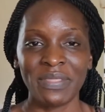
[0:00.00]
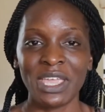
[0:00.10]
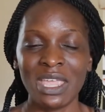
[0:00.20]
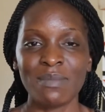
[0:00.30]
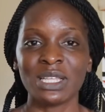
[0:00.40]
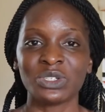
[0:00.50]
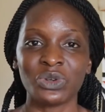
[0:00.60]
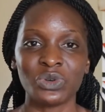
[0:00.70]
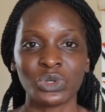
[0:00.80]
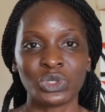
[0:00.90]
the emails
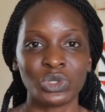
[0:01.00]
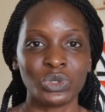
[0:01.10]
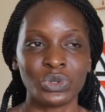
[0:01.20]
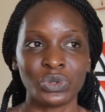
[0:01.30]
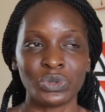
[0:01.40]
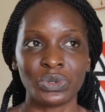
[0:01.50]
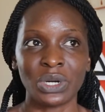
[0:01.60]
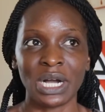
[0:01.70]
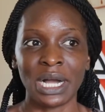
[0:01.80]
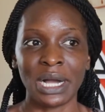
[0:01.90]
don't go to your
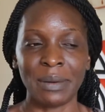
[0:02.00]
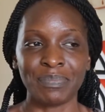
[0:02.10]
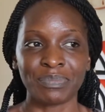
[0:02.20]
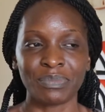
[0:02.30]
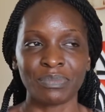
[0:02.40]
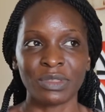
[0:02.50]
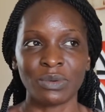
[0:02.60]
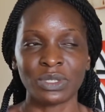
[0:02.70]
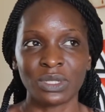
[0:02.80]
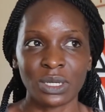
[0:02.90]

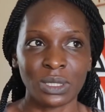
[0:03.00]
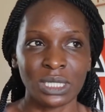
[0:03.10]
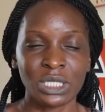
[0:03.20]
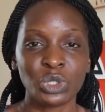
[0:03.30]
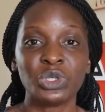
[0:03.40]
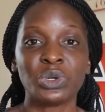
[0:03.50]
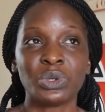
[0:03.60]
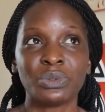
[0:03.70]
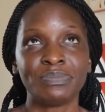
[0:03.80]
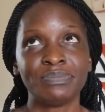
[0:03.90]
what do they call it, to
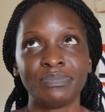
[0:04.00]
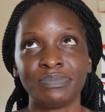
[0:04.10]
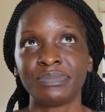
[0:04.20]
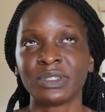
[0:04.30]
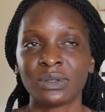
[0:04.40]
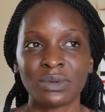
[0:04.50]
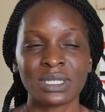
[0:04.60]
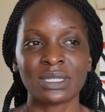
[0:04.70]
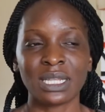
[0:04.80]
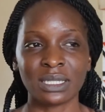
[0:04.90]
your,
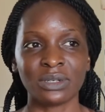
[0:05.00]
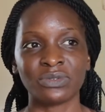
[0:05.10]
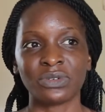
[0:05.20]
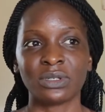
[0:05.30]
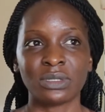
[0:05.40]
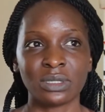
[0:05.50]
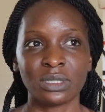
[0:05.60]
what's that thing for,